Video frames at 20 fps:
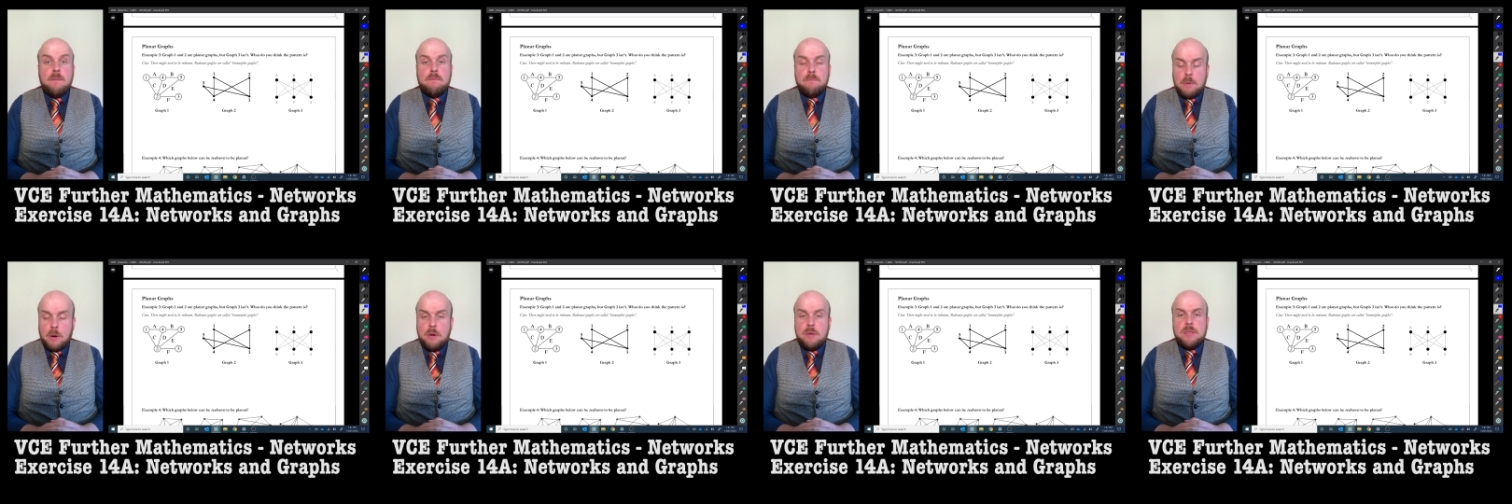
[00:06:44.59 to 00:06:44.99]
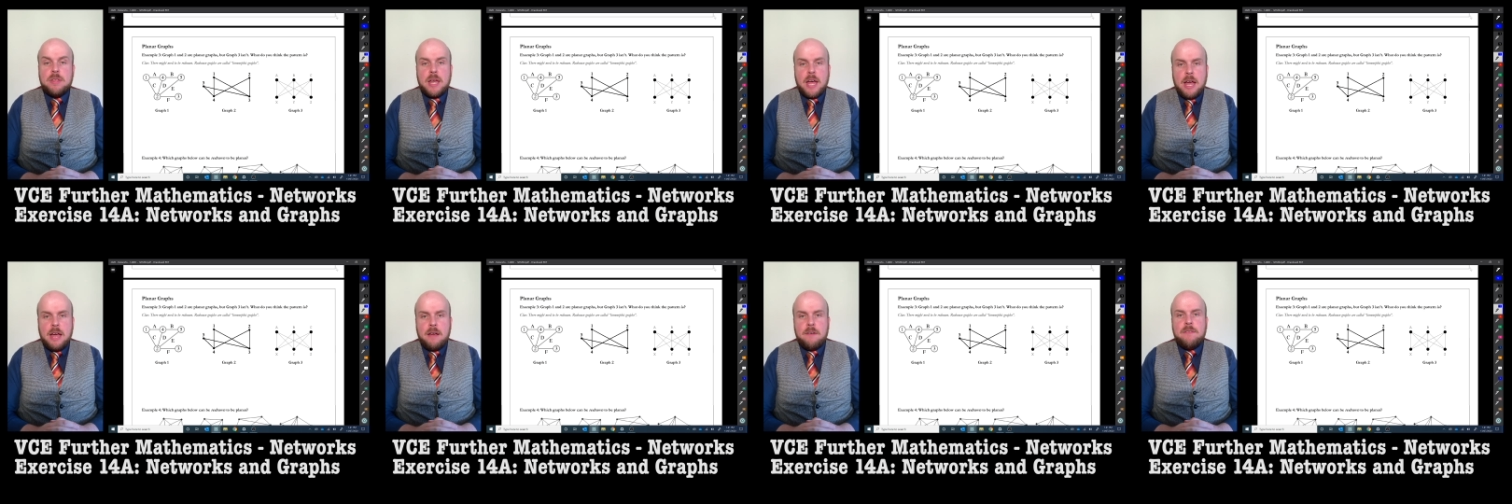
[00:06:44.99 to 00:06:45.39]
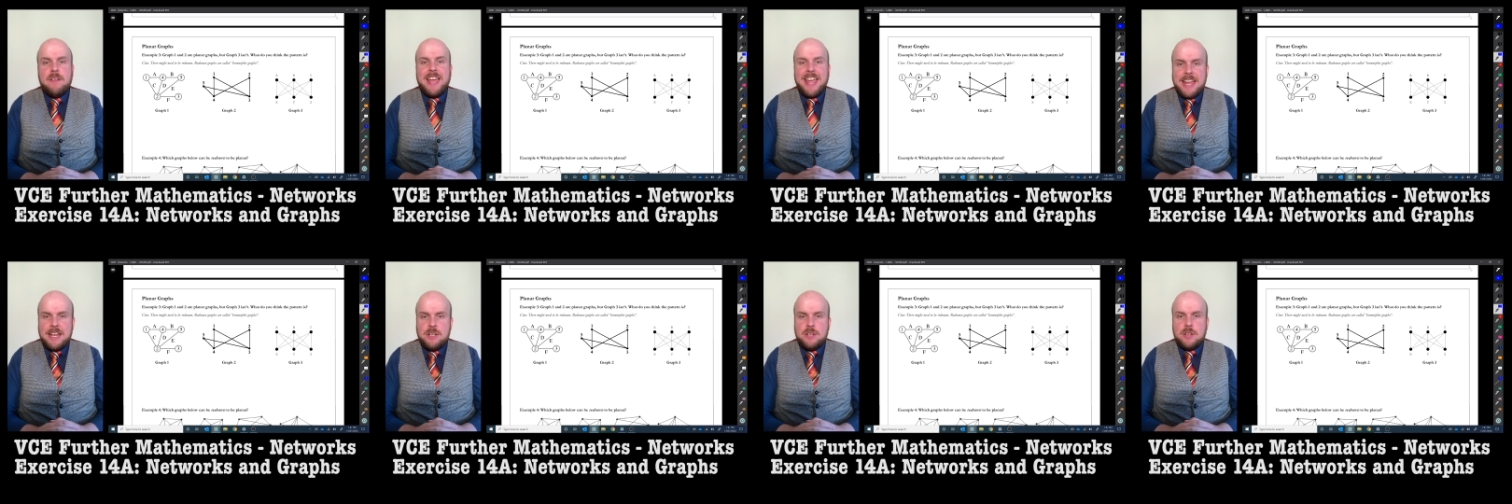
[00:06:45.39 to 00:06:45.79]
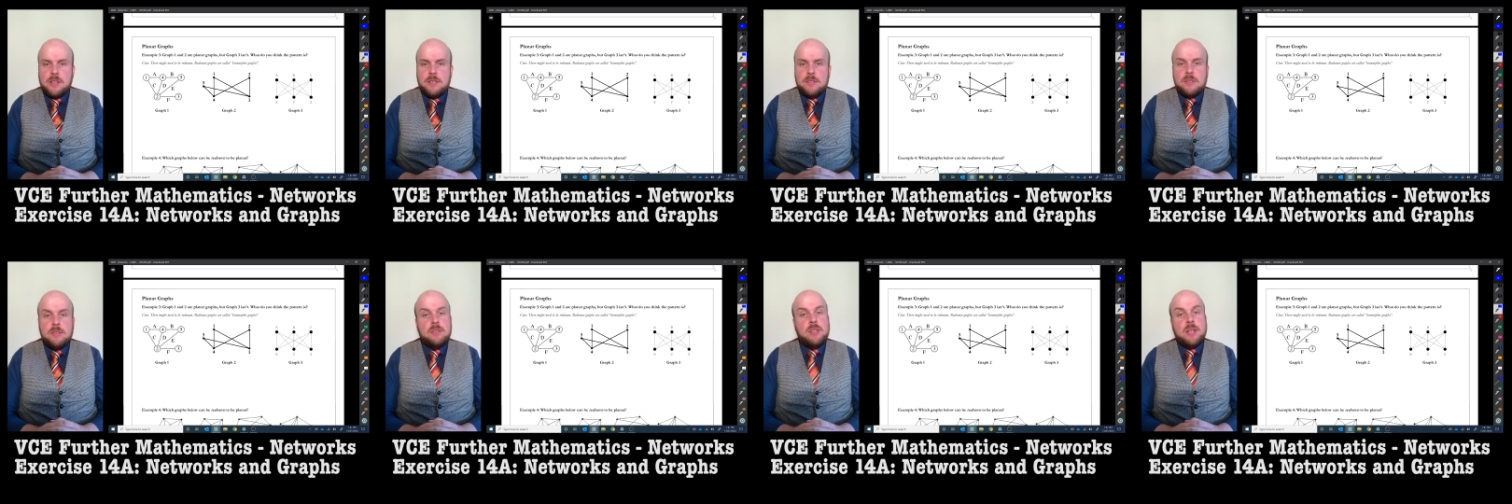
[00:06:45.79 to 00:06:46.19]
both have
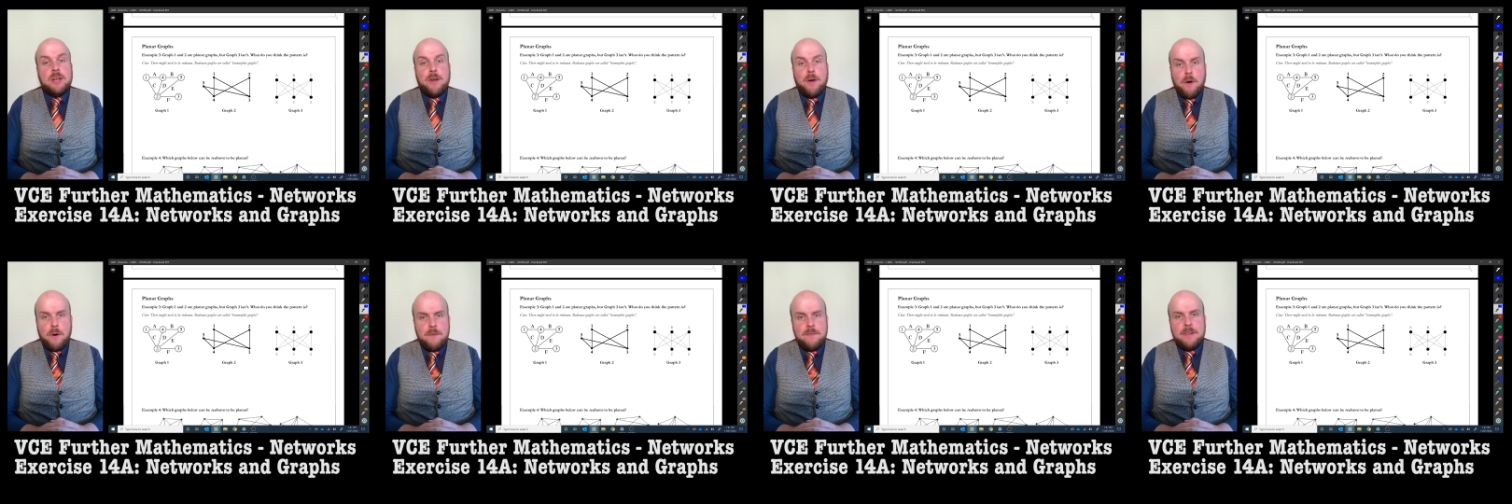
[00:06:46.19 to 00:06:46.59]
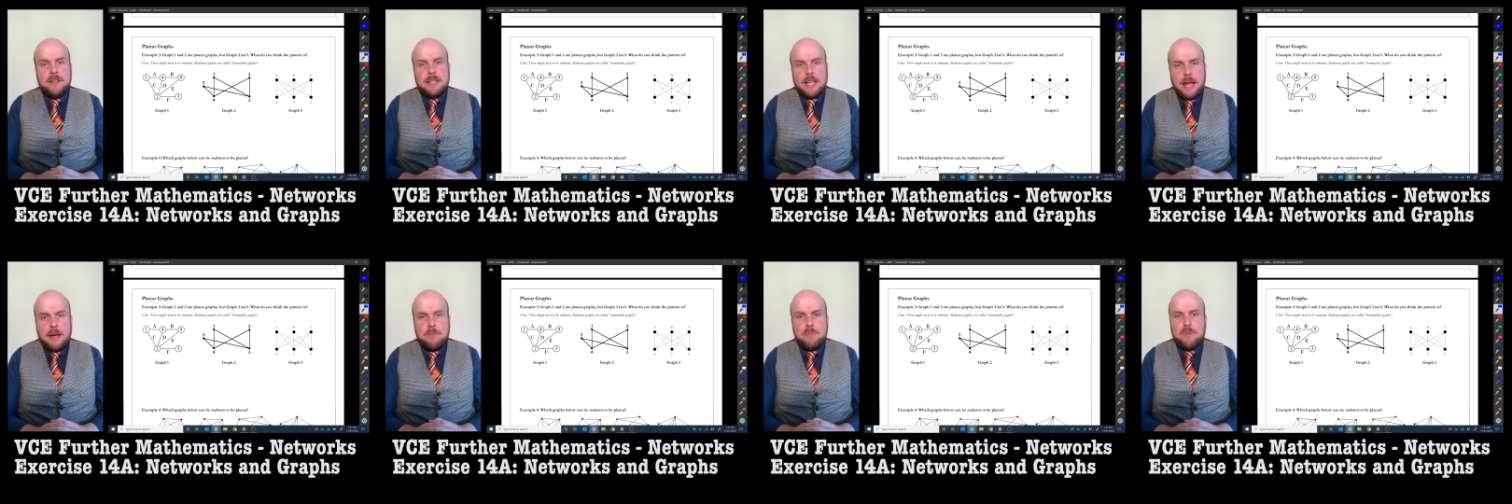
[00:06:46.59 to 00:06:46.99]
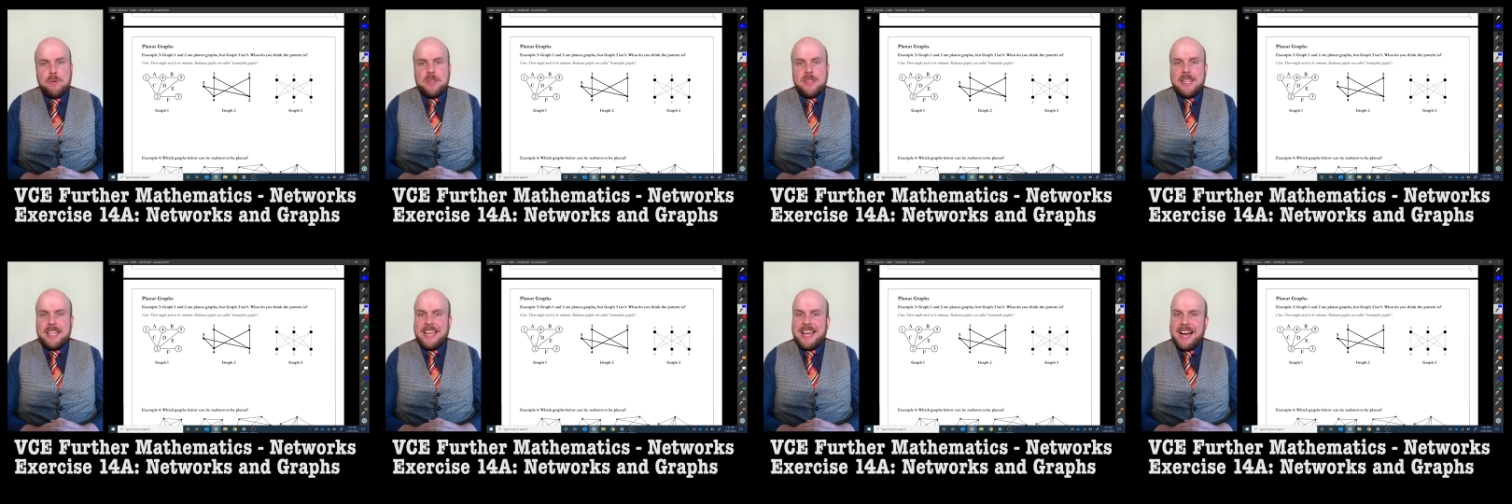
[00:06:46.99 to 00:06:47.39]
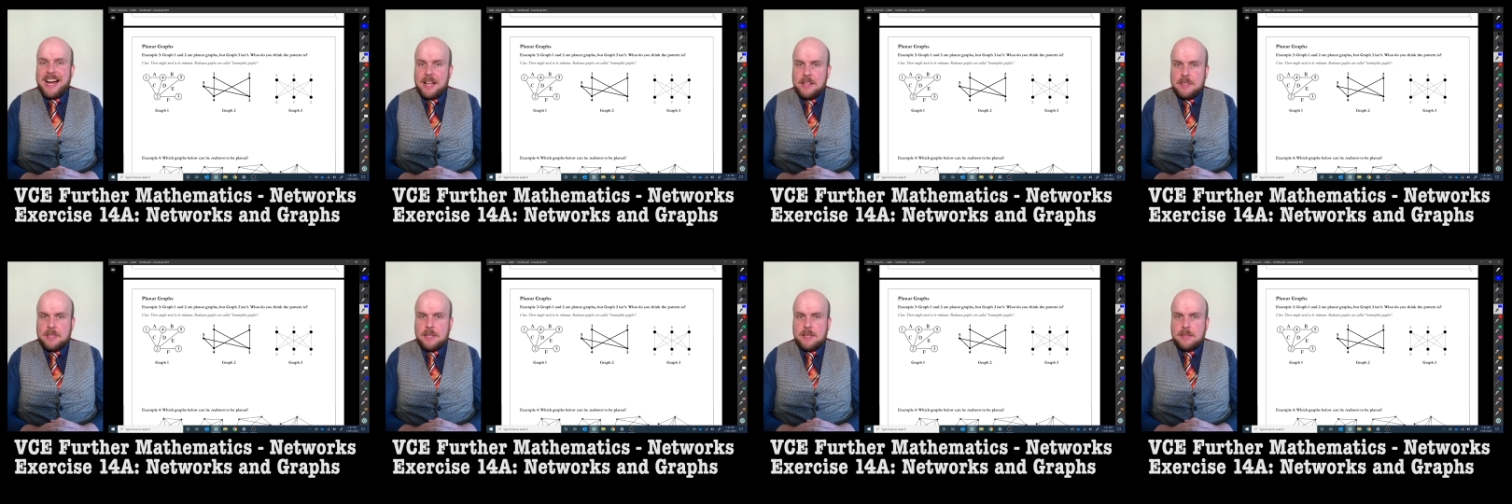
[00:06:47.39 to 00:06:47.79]
edges that overlap with the
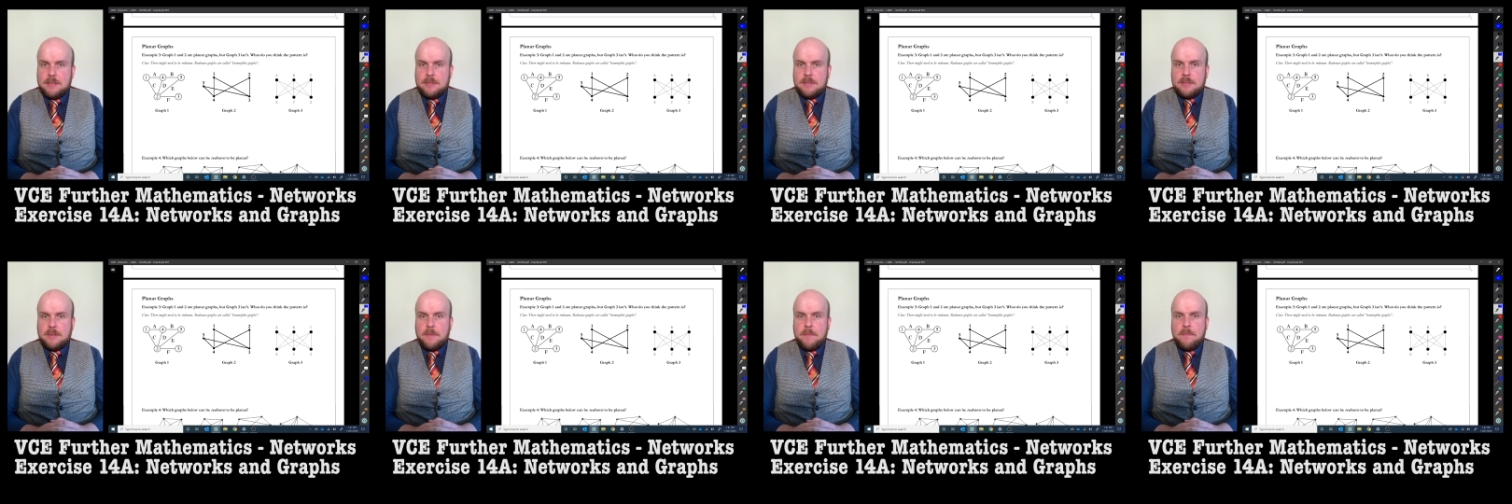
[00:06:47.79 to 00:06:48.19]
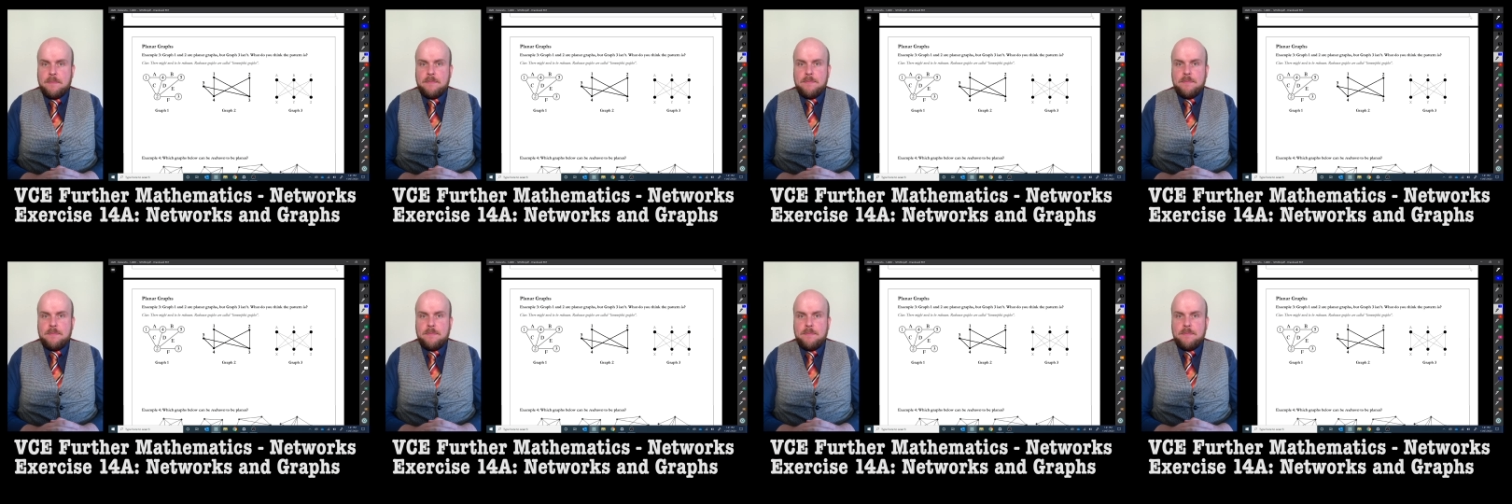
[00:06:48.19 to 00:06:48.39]
others.